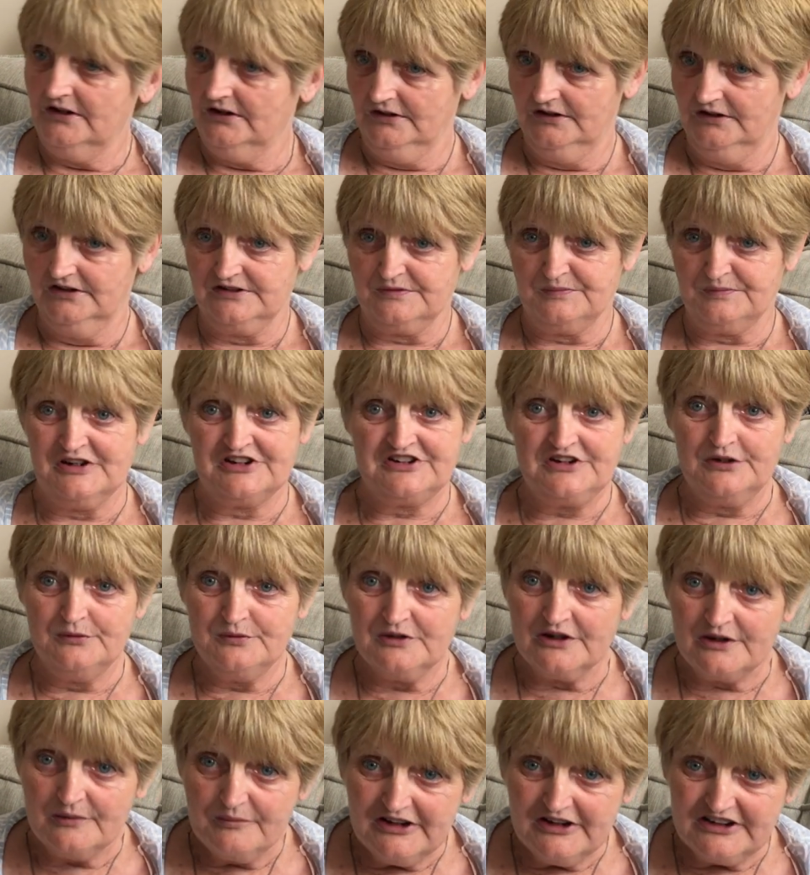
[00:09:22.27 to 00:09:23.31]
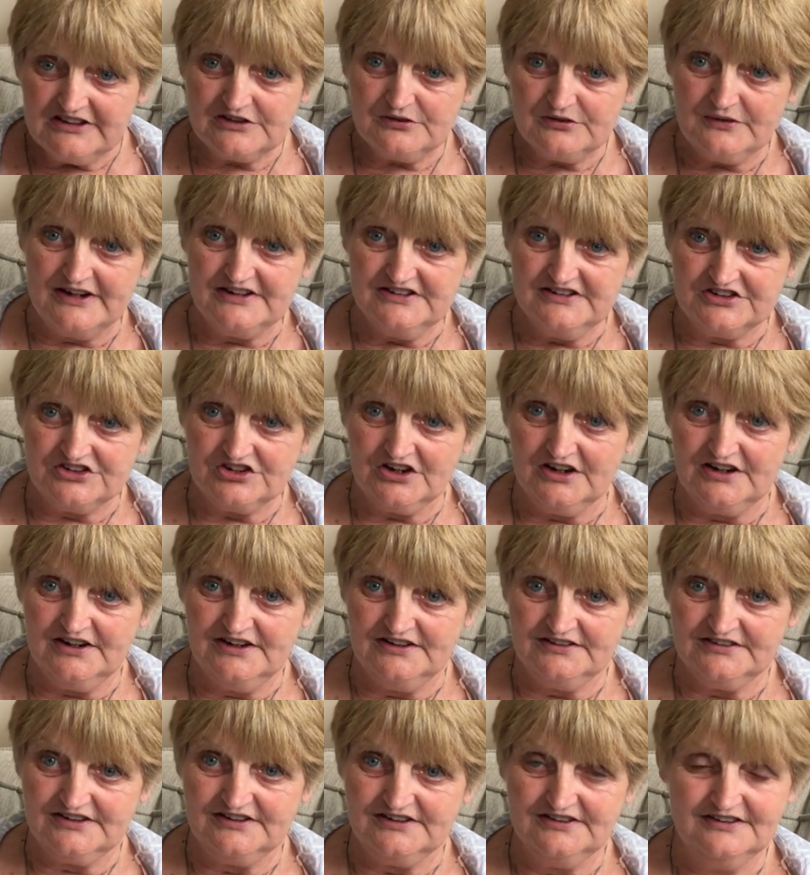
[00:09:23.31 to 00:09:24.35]
Especially with a mixed race
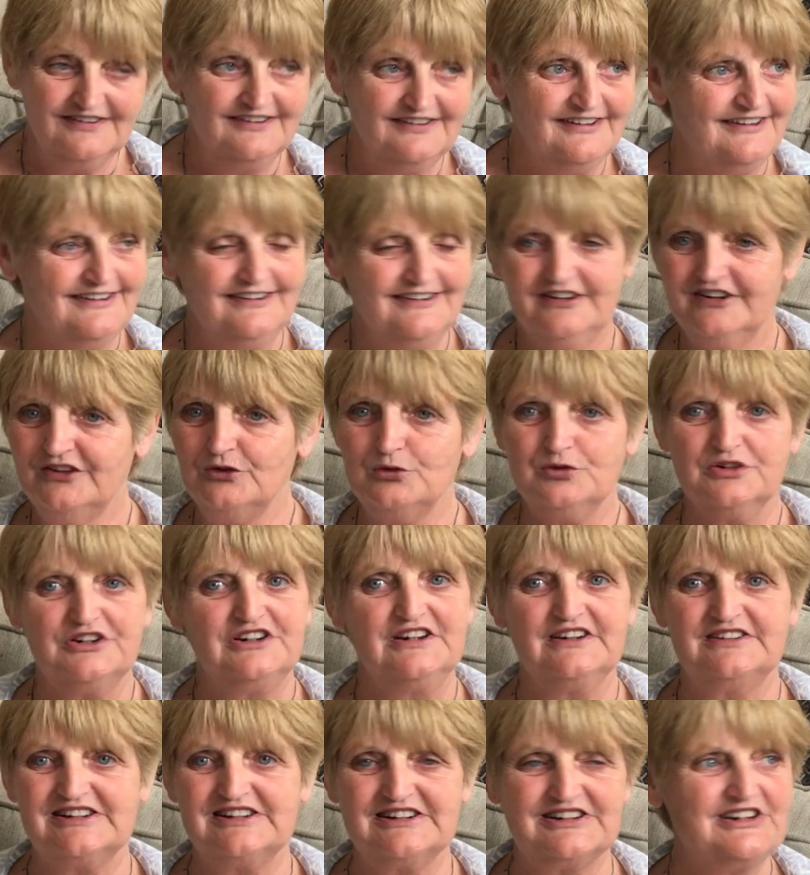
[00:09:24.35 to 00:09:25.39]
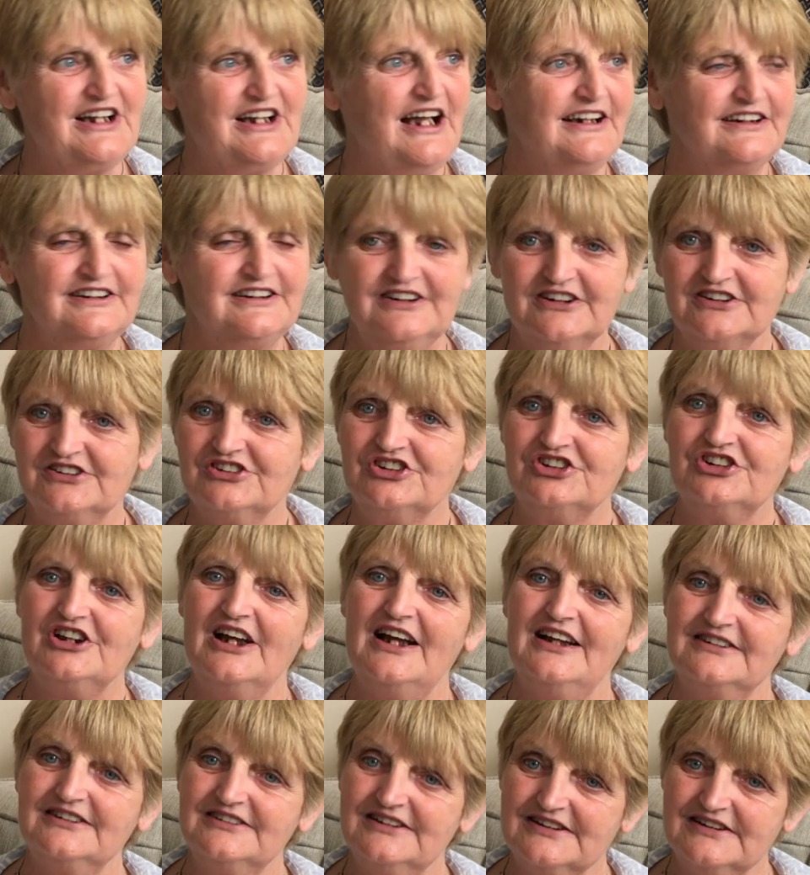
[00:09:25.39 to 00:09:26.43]
child. You wouldn't stand a
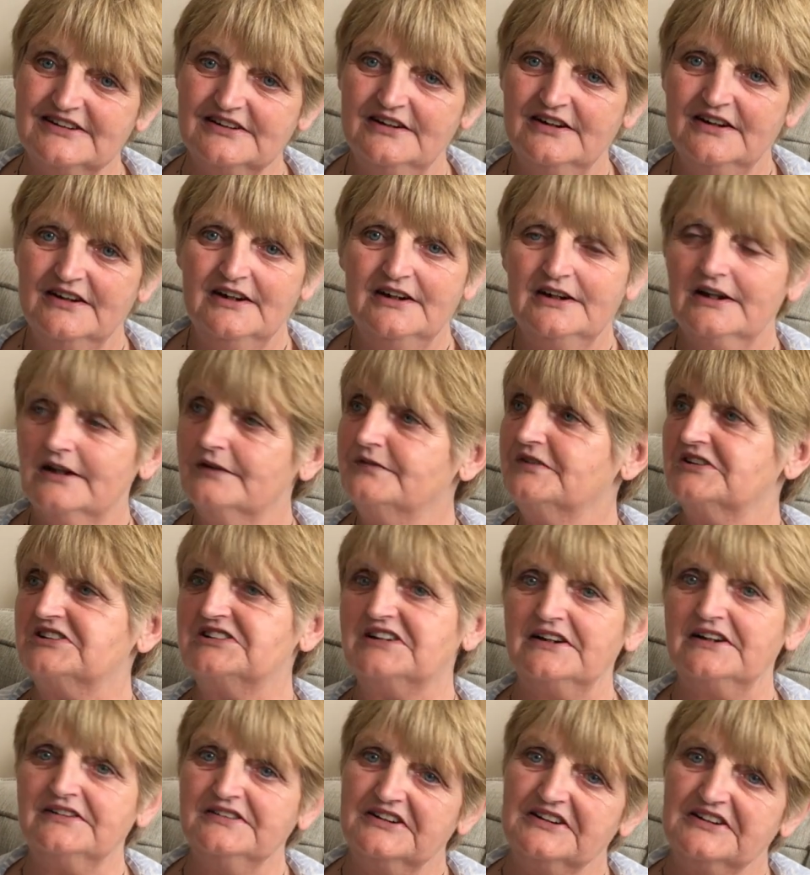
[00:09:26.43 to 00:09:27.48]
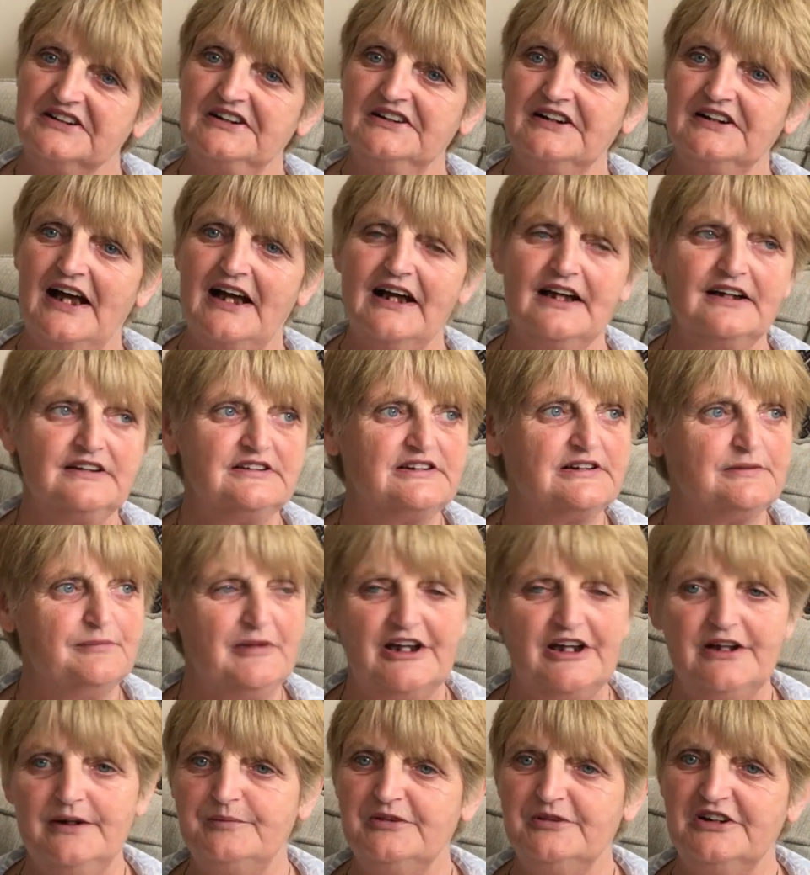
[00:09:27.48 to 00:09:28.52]
chance if I stood in the canals,
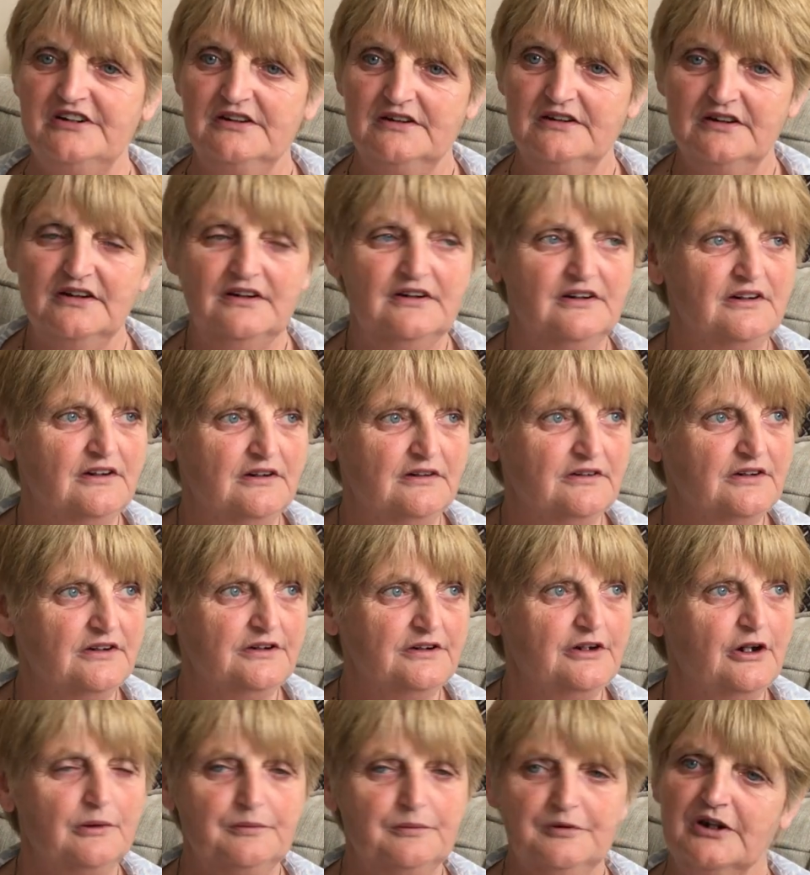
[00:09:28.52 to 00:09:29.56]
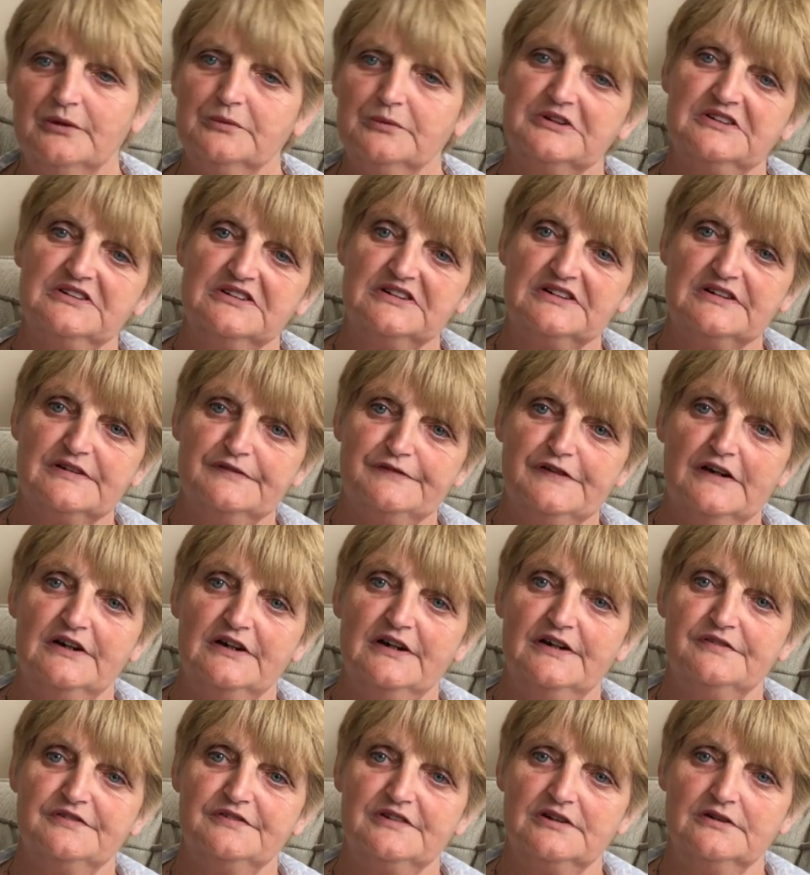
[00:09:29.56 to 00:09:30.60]
maybe. You know, but I wouldn't have
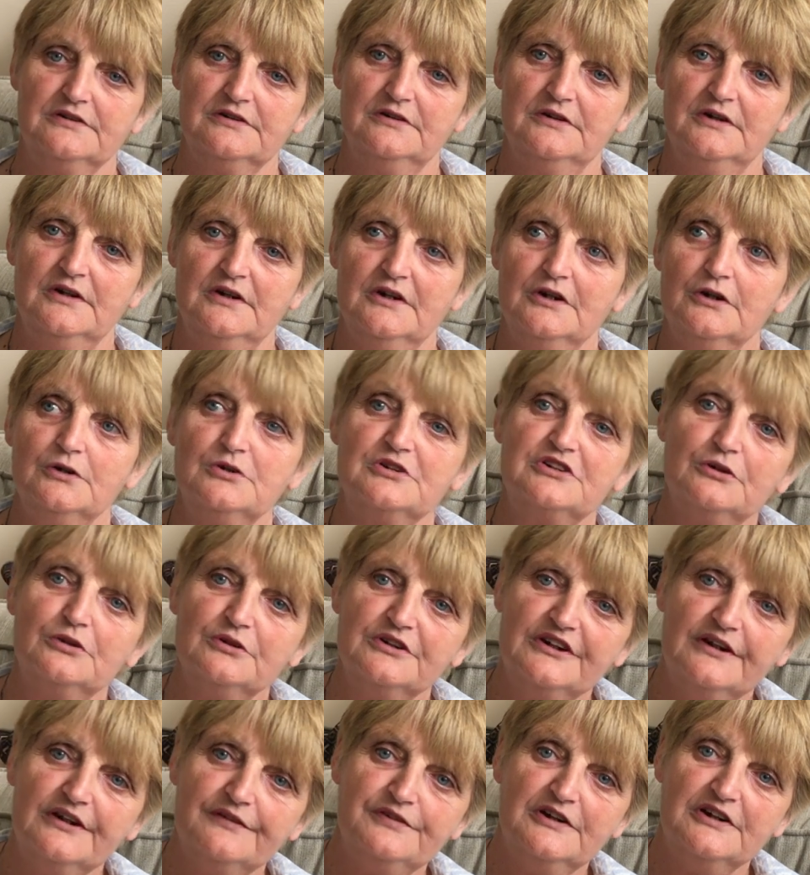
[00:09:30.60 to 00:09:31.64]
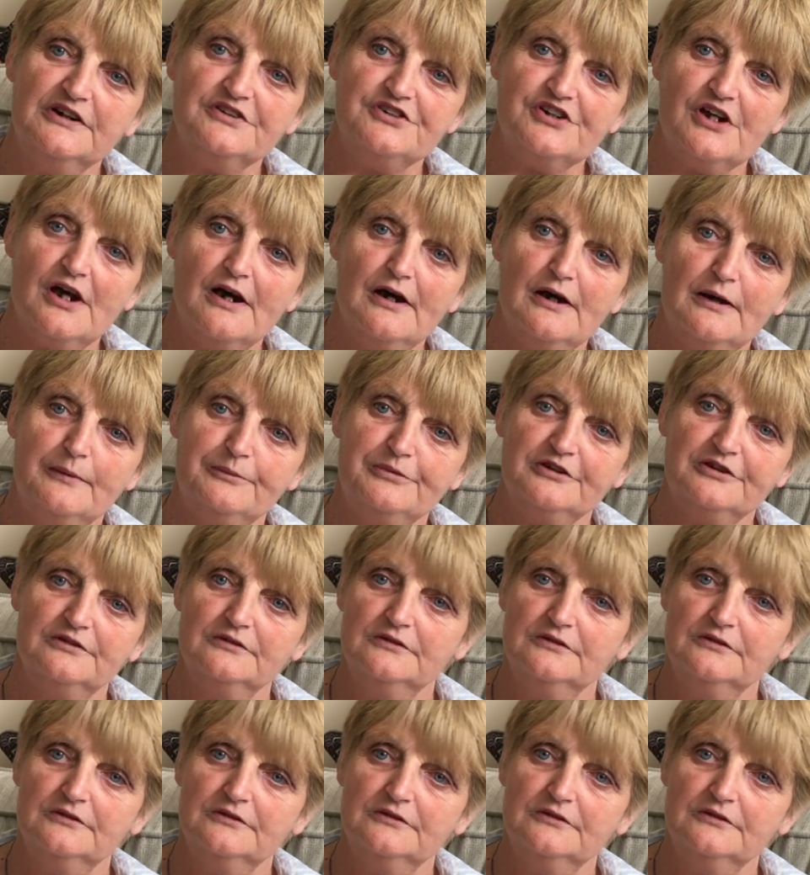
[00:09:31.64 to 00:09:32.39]
survived. Who's going to give you a job?